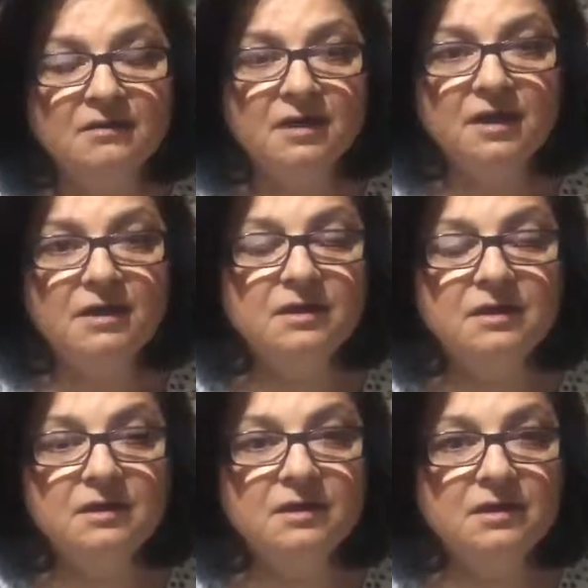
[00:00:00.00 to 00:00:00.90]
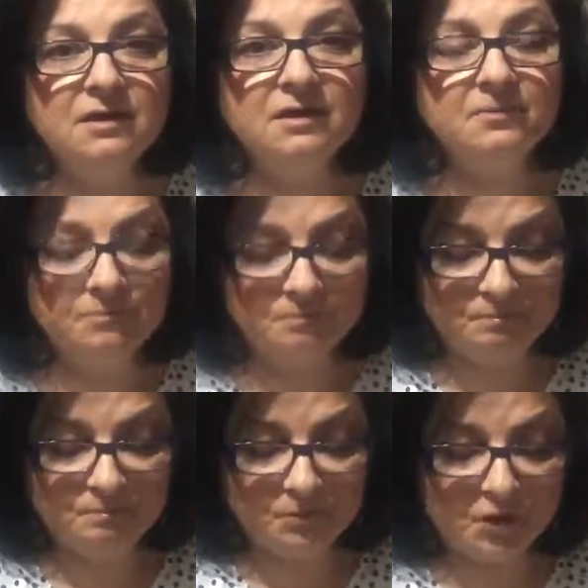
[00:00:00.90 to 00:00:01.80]
They
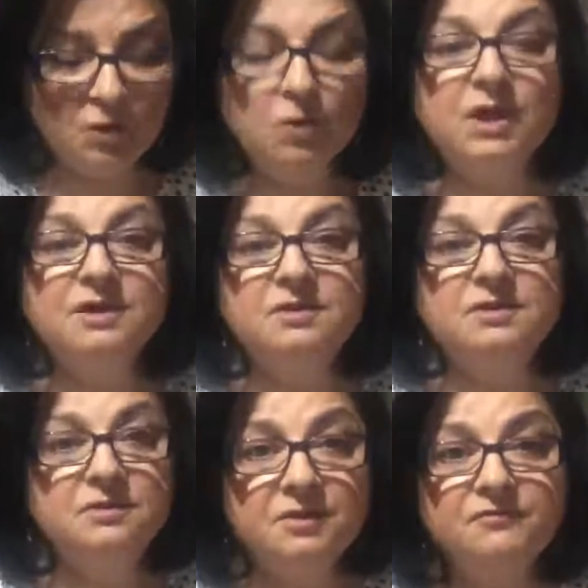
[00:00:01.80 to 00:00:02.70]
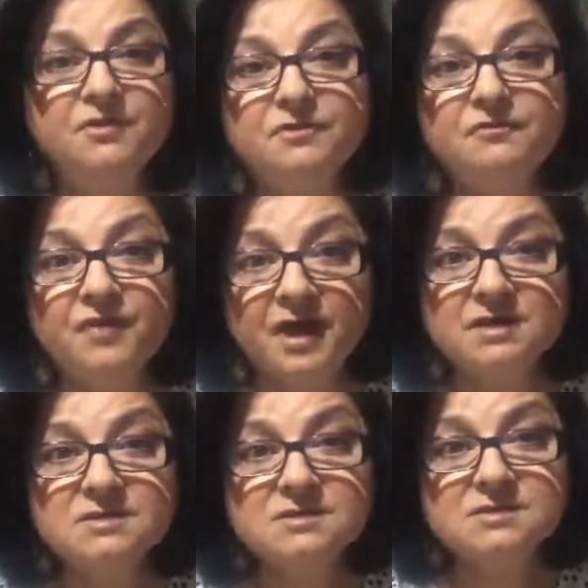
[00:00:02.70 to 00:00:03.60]
look at different
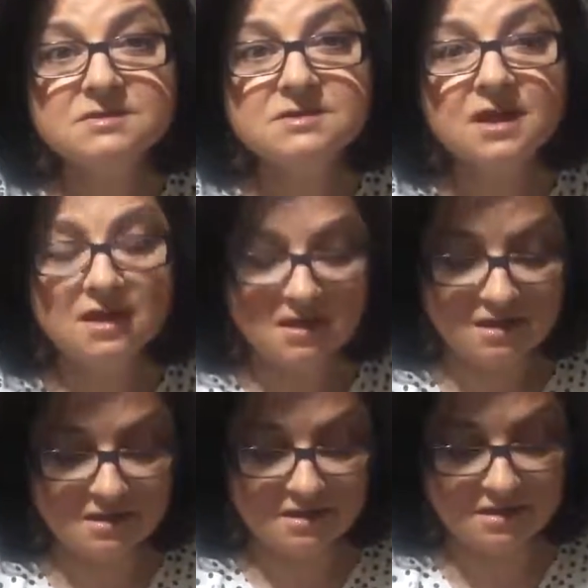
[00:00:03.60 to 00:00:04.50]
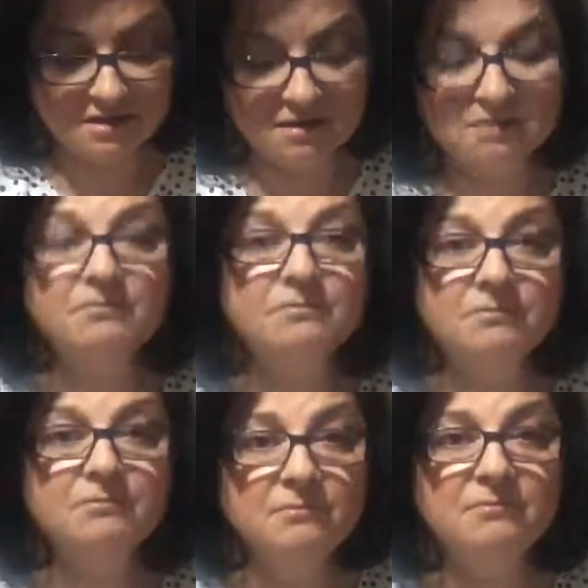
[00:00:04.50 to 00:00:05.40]
friends that
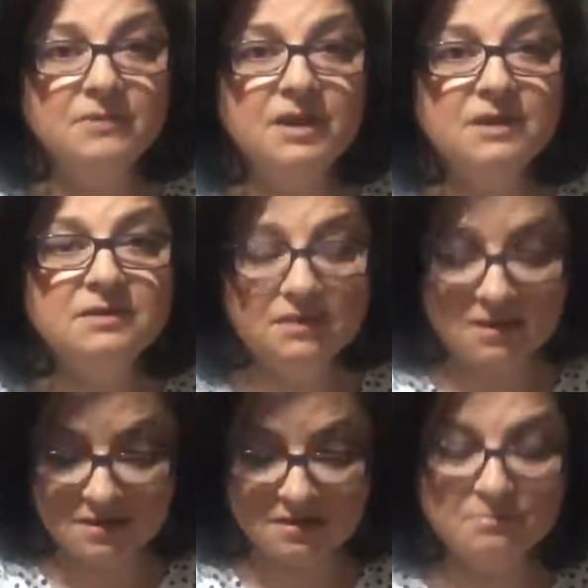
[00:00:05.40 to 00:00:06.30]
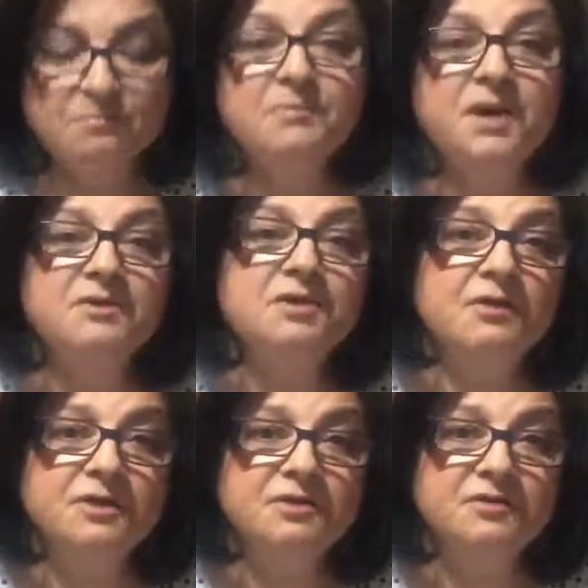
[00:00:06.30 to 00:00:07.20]
the main
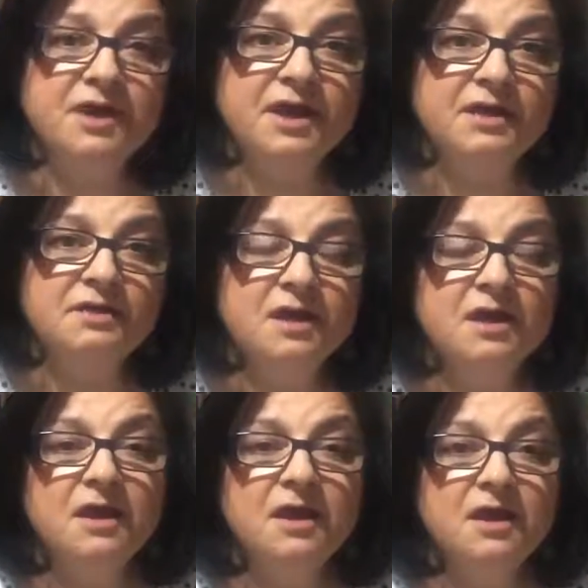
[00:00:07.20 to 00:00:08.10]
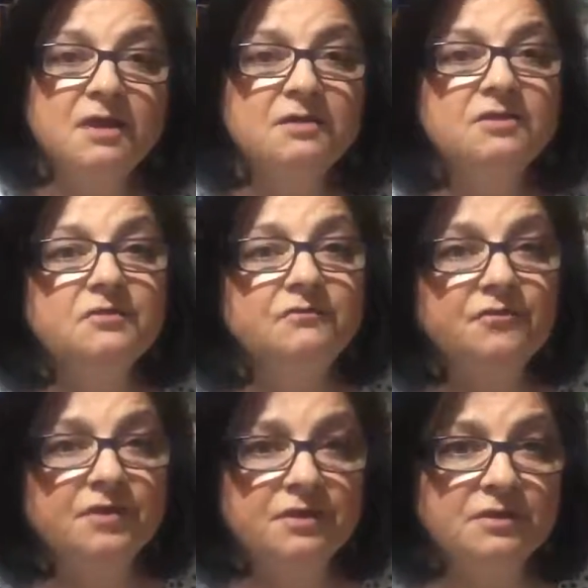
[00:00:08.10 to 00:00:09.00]
character had, and
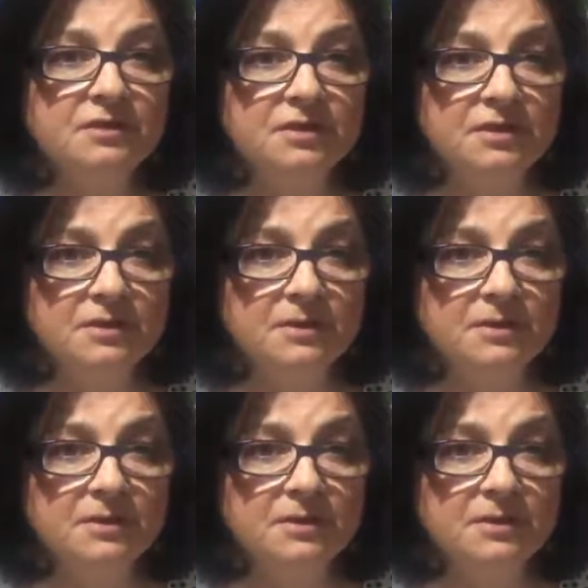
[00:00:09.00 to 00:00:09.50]
different